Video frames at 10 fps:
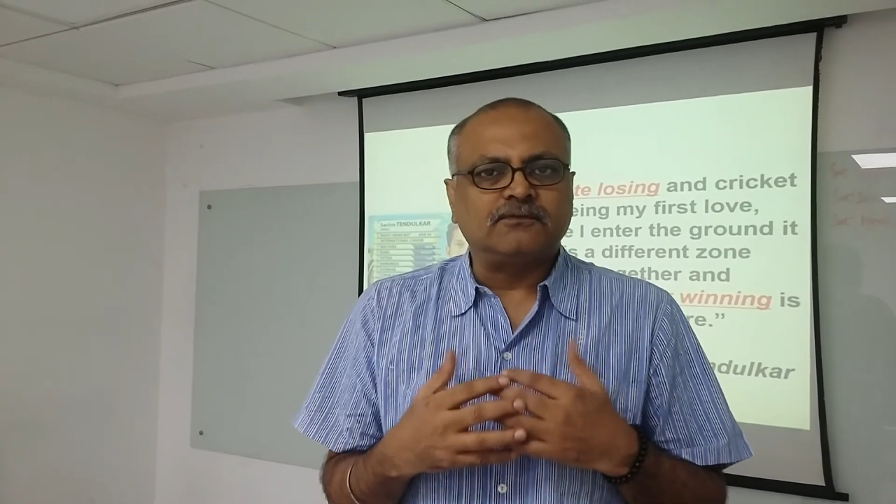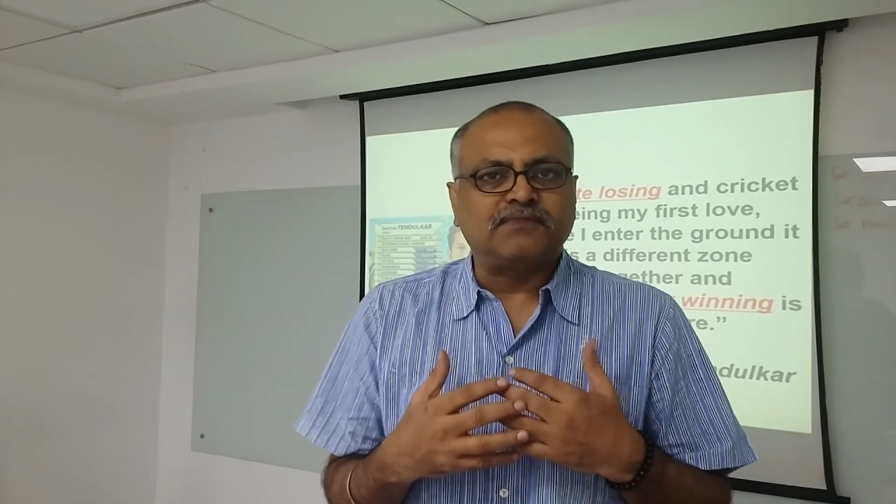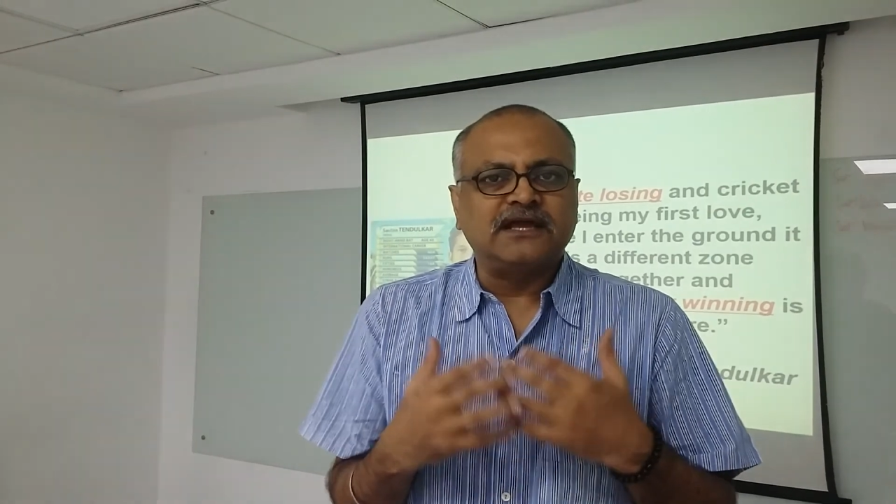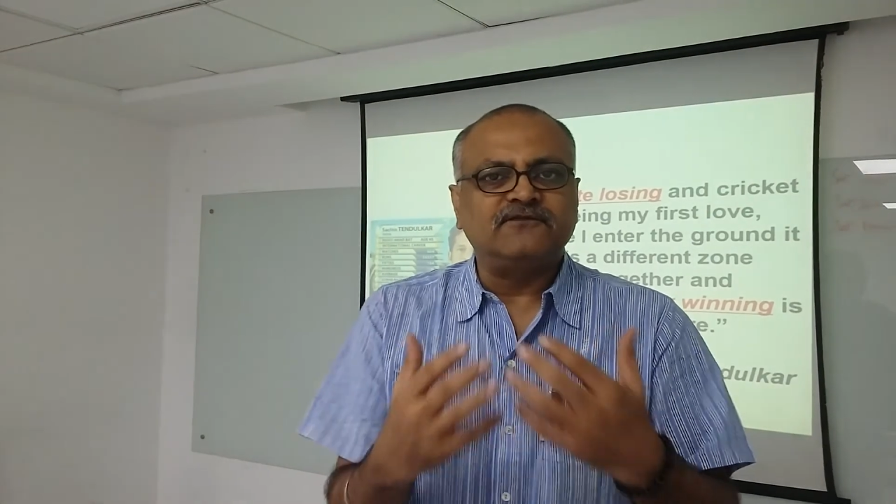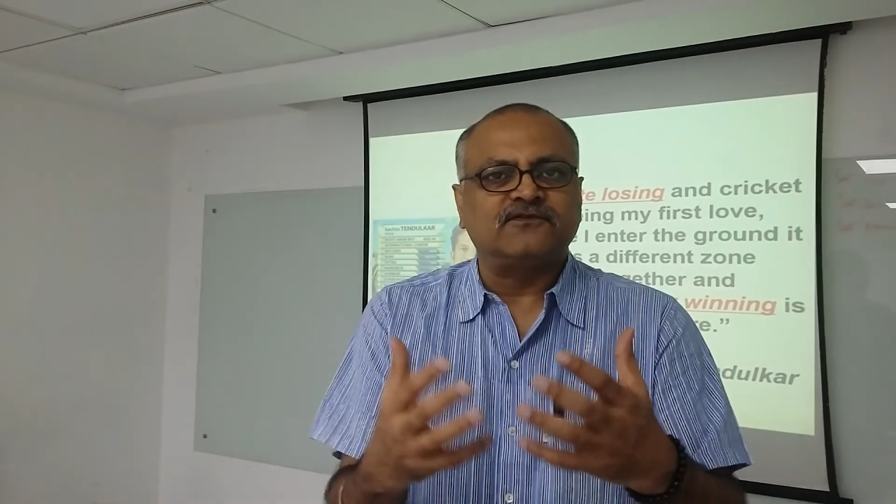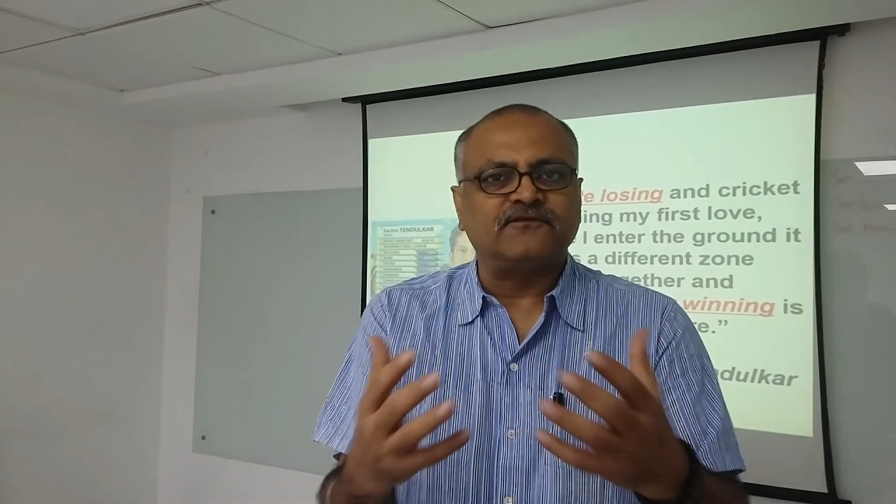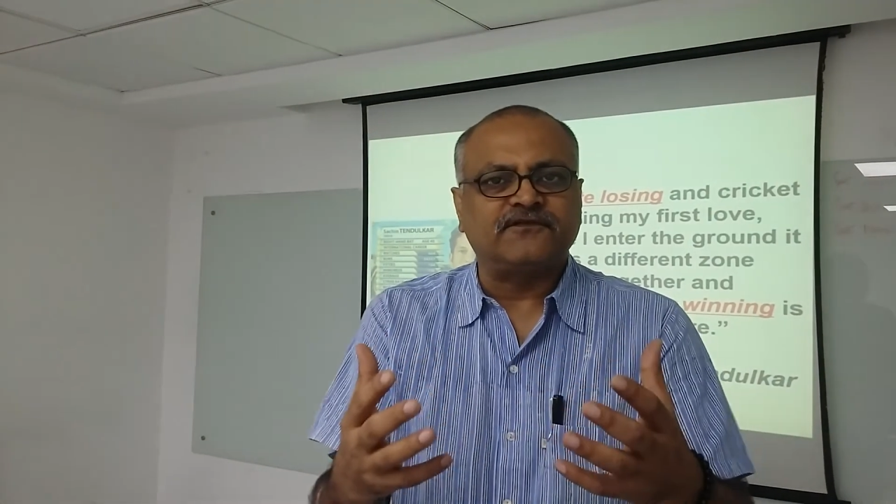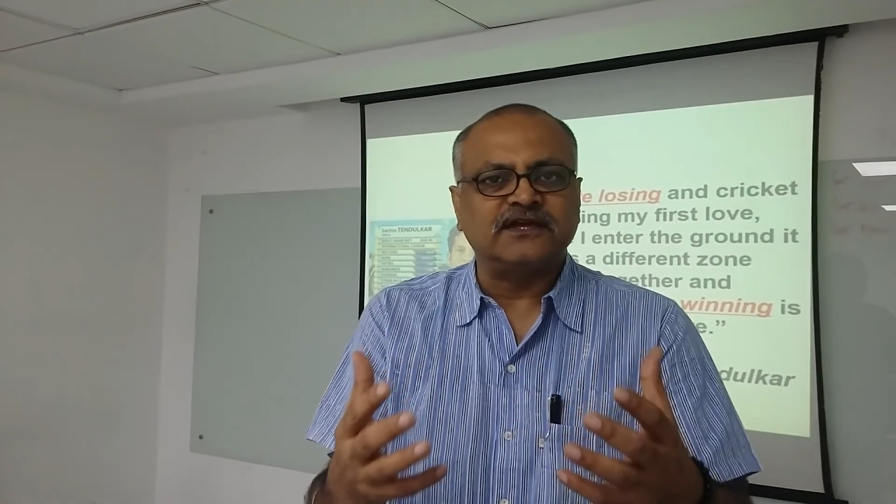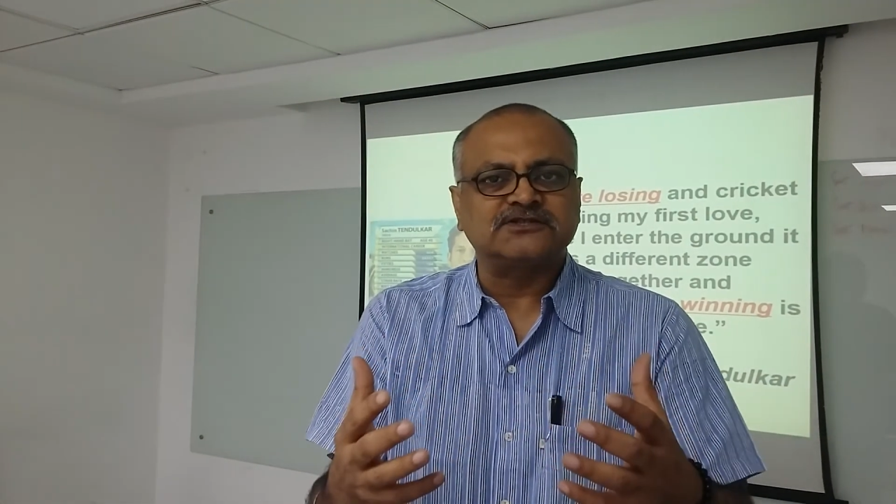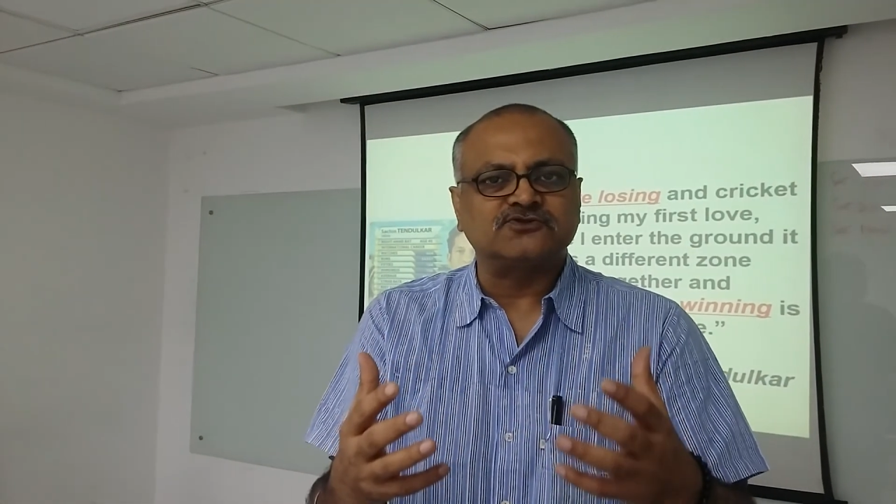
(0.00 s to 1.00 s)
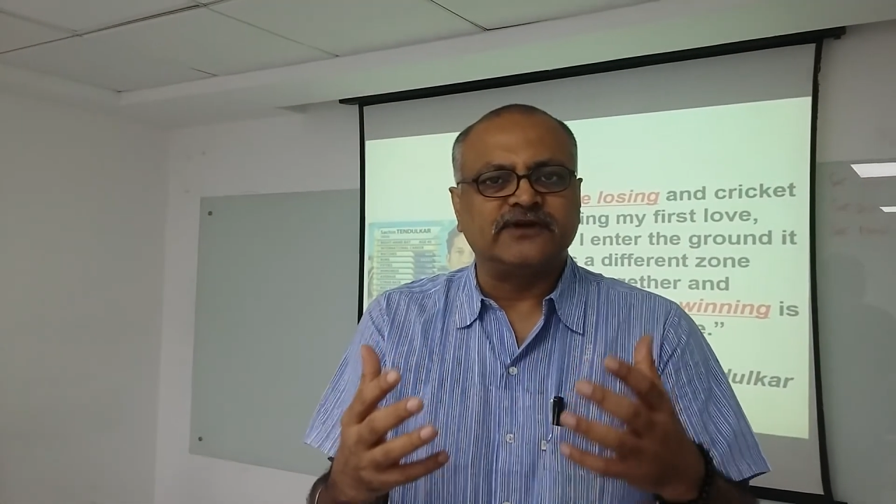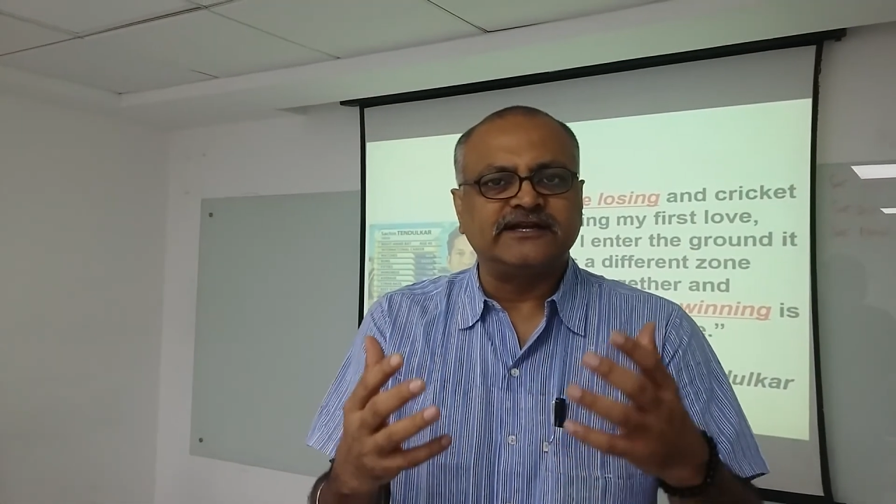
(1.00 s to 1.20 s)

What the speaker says: painful phase to